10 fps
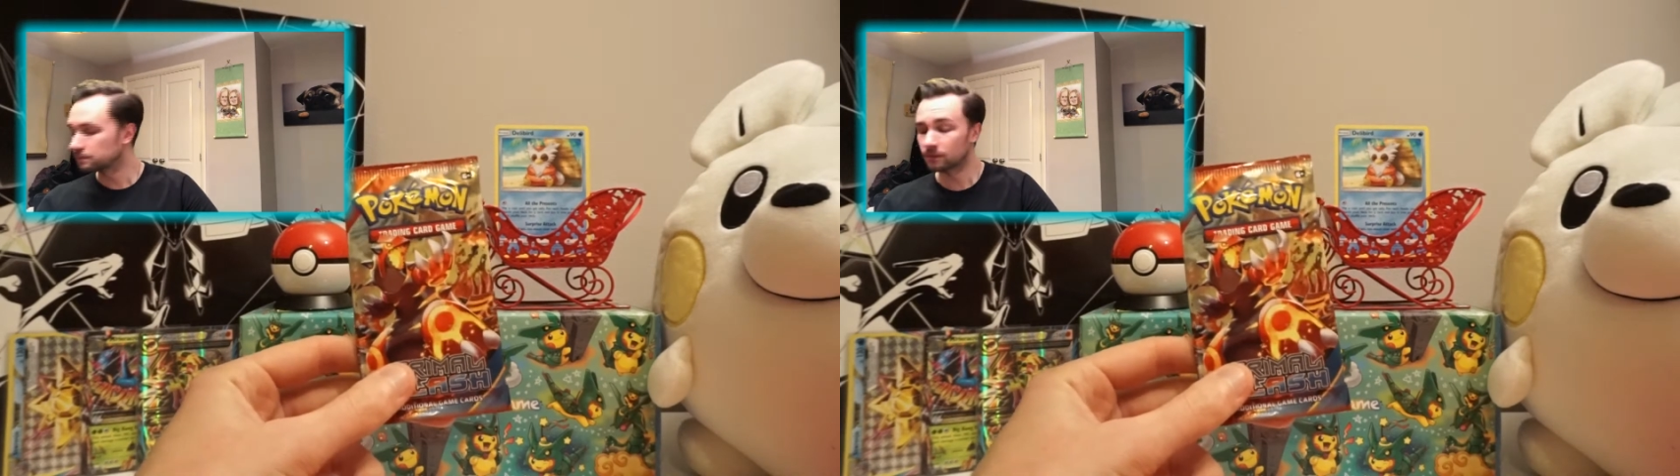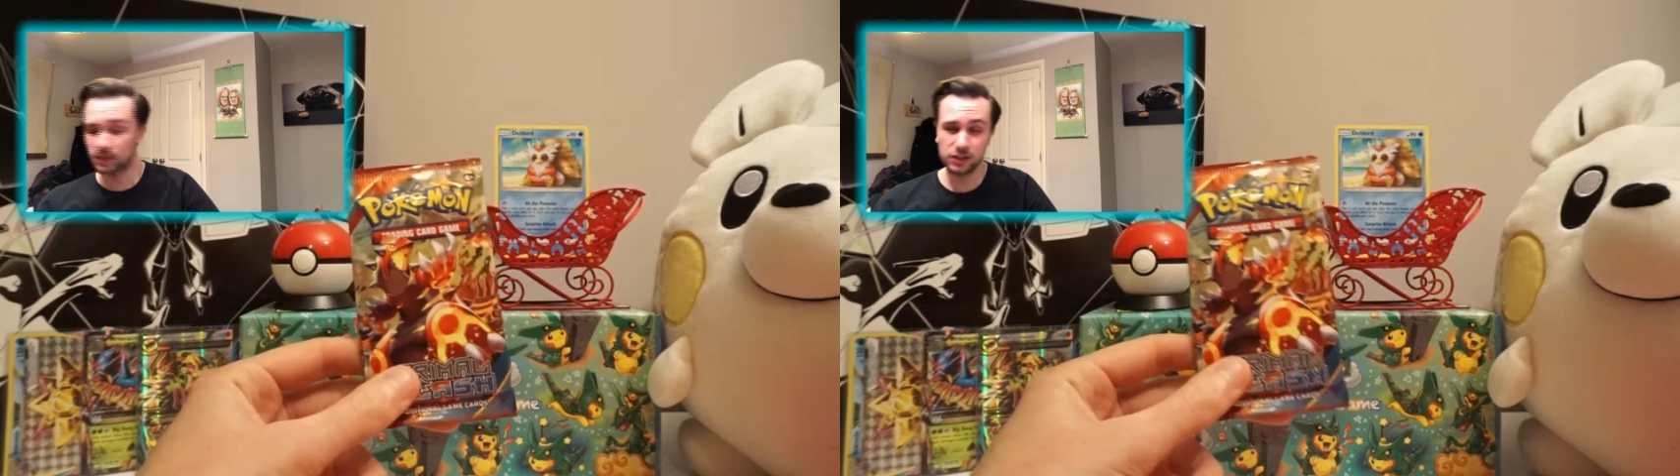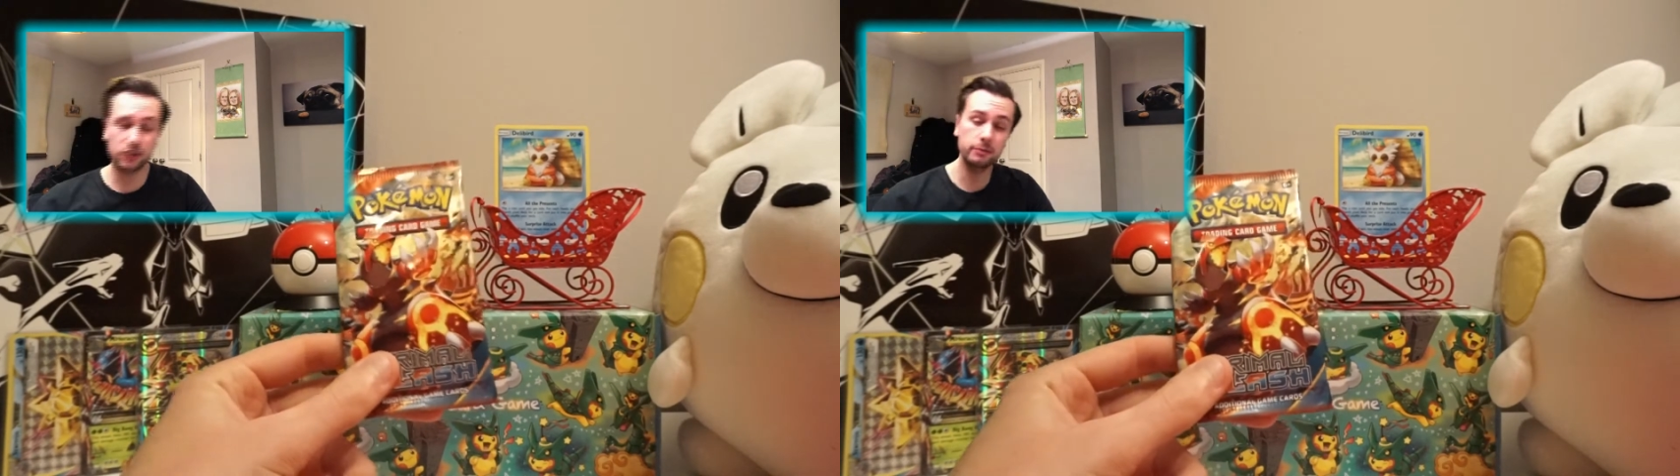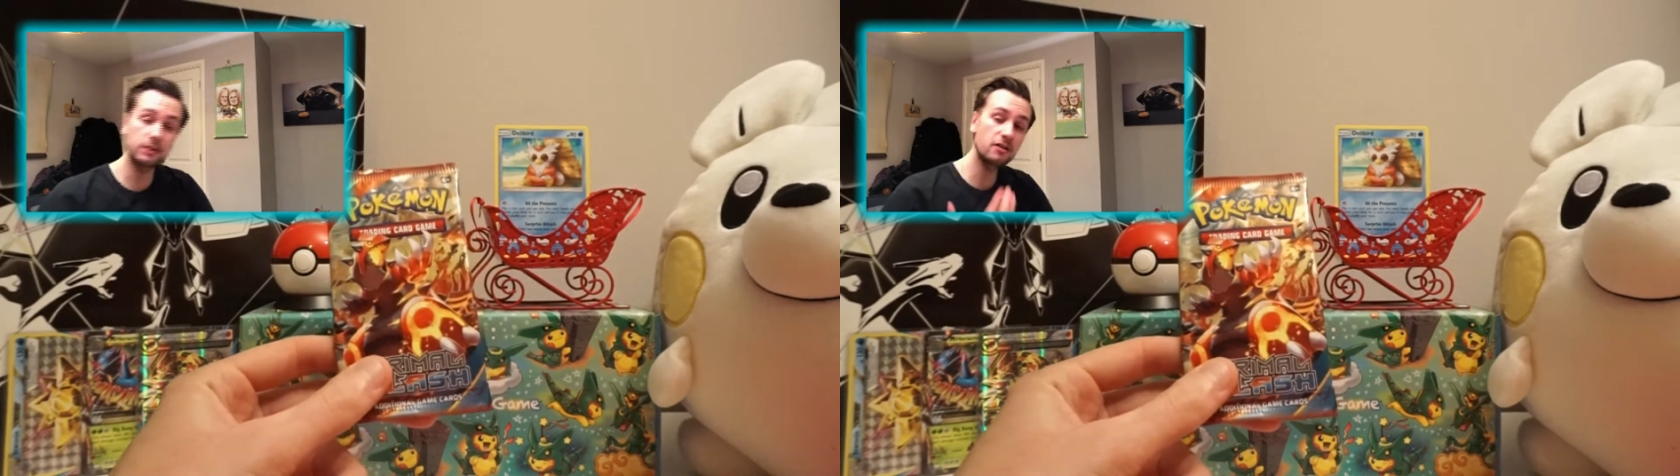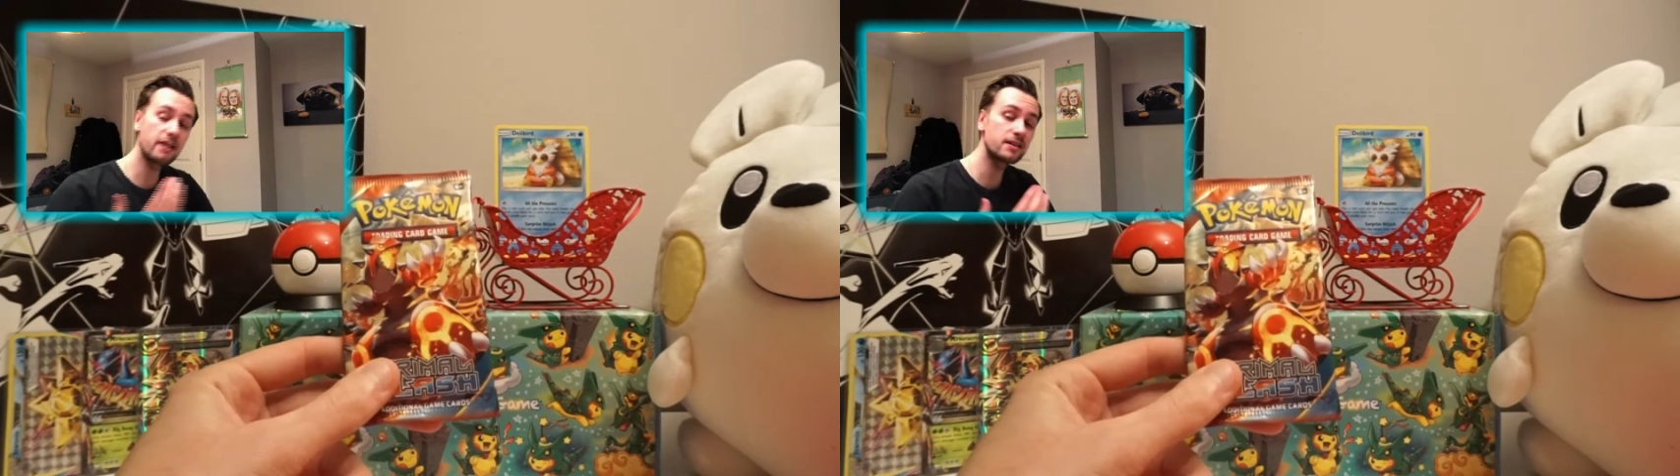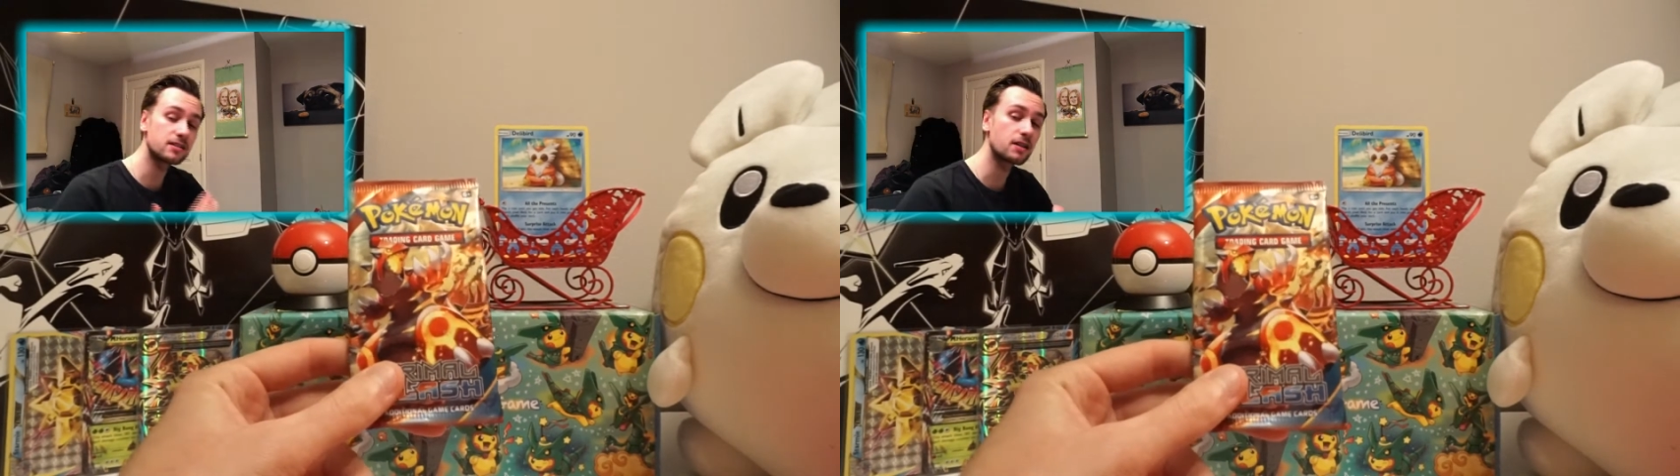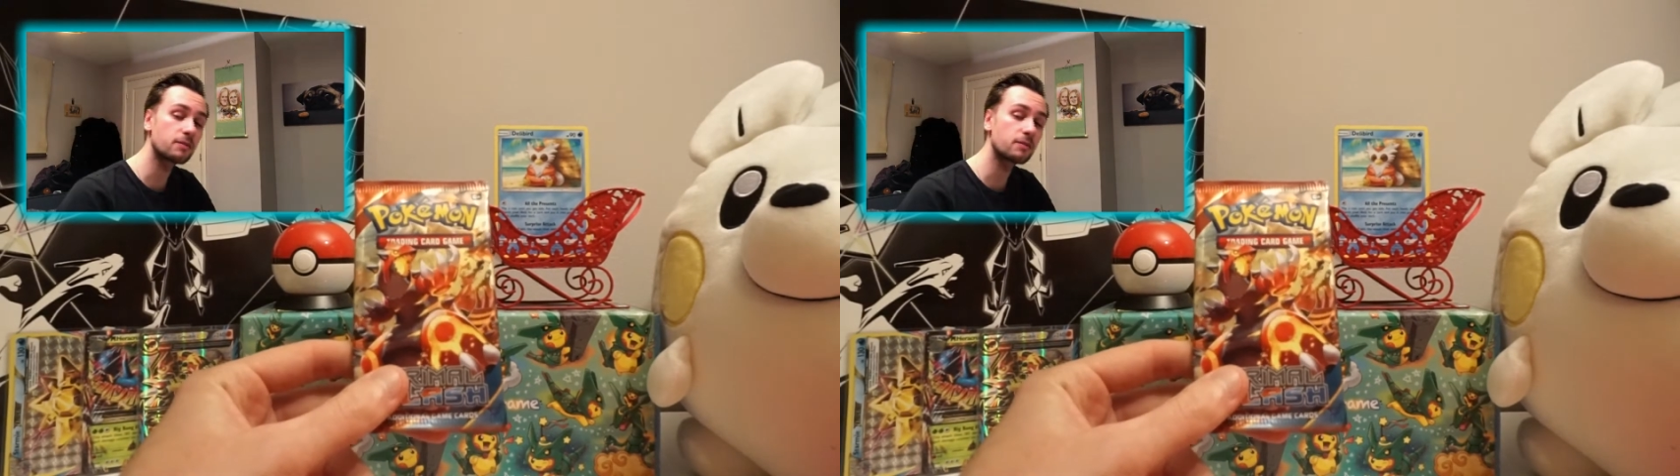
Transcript: This is going to be great, isn't it?